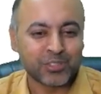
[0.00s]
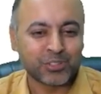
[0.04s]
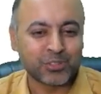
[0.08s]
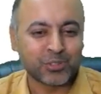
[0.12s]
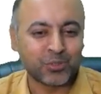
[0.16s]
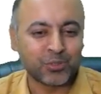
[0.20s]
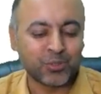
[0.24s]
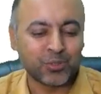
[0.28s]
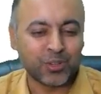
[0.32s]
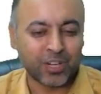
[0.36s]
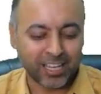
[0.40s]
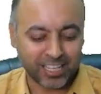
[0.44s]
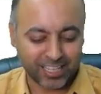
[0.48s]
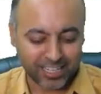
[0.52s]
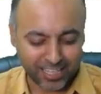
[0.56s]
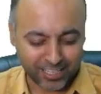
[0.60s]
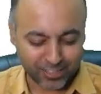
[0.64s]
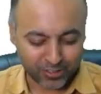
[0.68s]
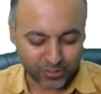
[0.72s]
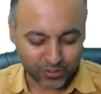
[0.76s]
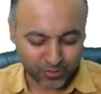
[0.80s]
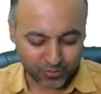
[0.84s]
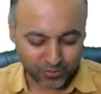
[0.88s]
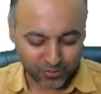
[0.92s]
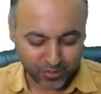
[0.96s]
So
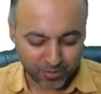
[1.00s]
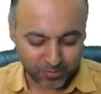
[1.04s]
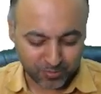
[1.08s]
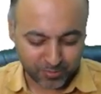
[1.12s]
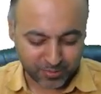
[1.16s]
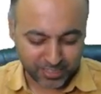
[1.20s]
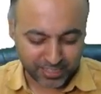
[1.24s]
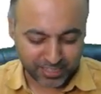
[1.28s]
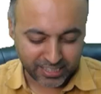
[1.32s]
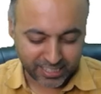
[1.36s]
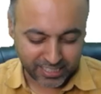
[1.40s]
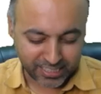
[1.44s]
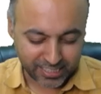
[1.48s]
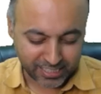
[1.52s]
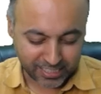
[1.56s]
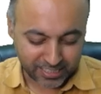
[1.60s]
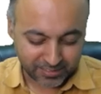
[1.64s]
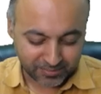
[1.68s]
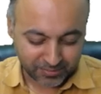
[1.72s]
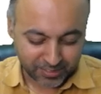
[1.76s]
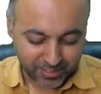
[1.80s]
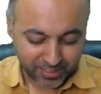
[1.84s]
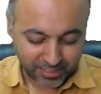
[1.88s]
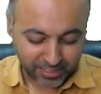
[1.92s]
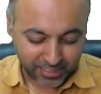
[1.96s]
I'll go from
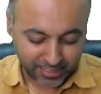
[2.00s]
there.